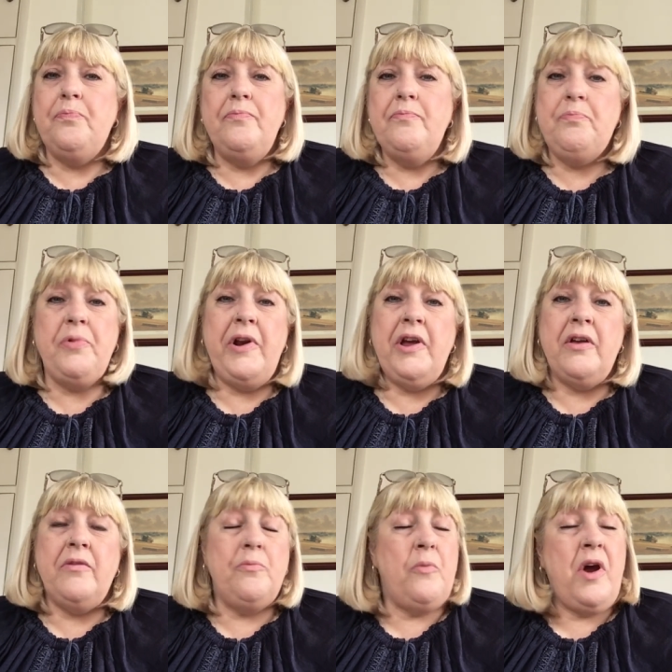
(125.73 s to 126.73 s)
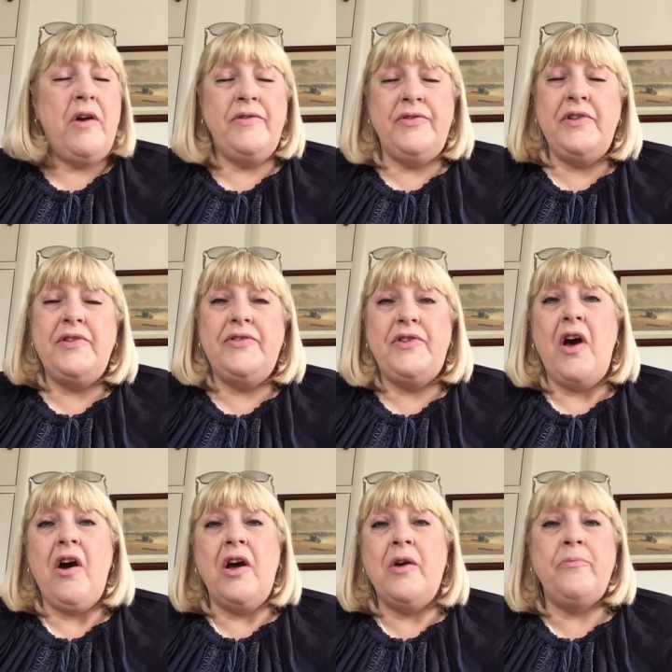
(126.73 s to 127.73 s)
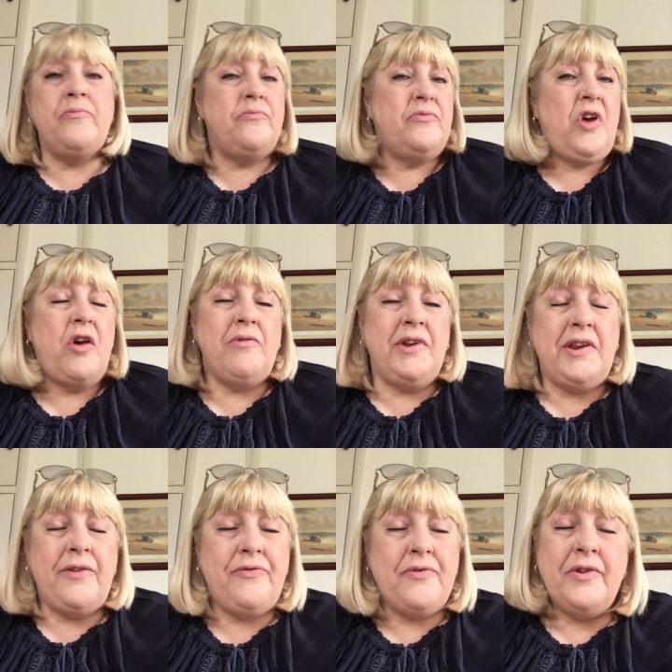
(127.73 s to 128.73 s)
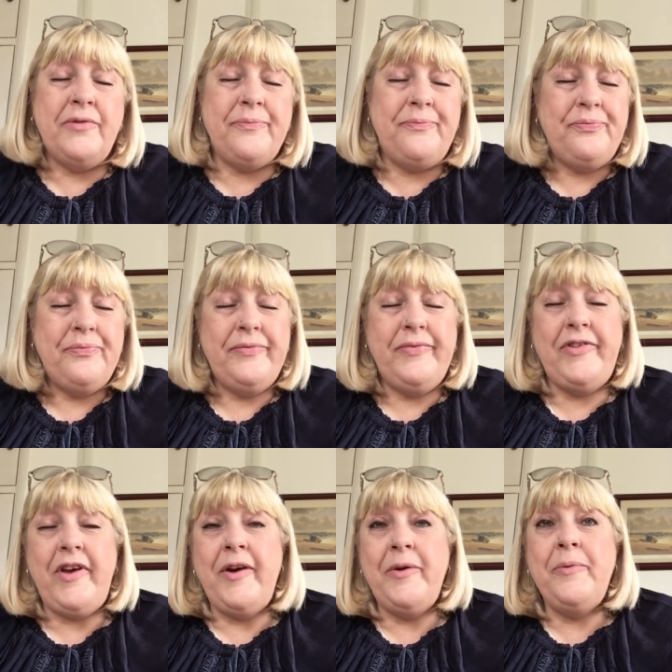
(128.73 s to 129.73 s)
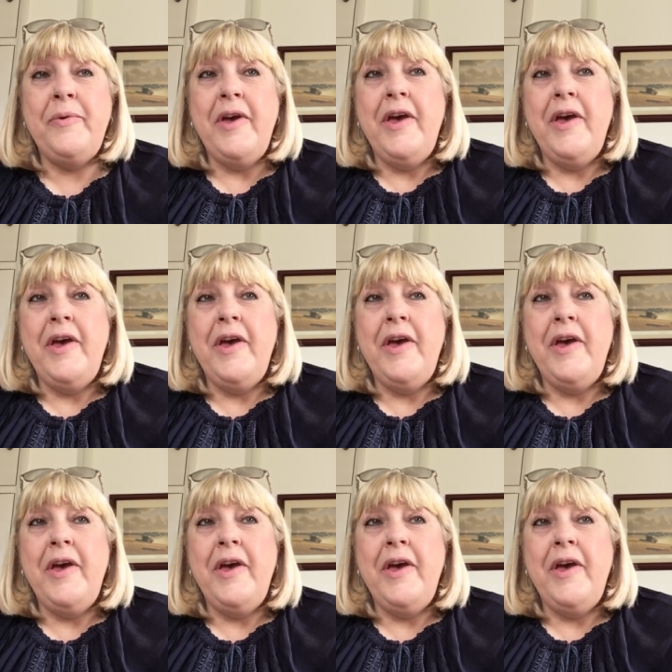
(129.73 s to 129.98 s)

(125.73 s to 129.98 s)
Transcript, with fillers: brilliant whereas this time totally different so